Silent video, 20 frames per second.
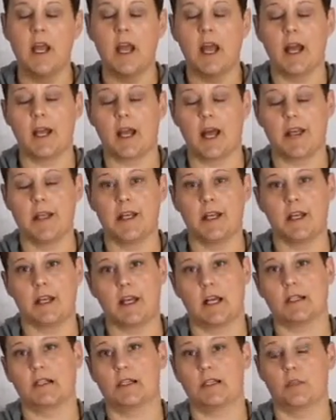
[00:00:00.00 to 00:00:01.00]
and I think
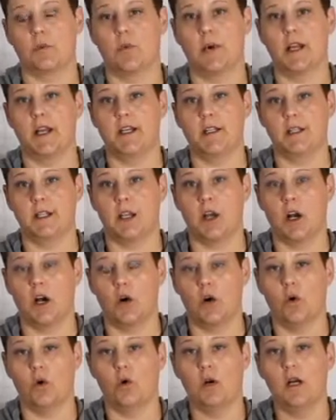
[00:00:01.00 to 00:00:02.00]
that's the way to
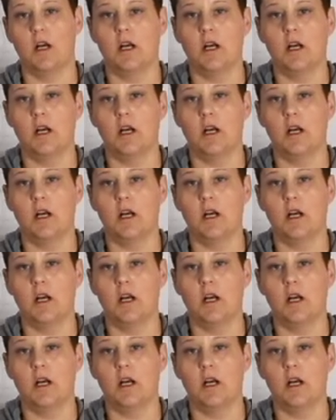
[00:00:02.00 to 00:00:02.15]
go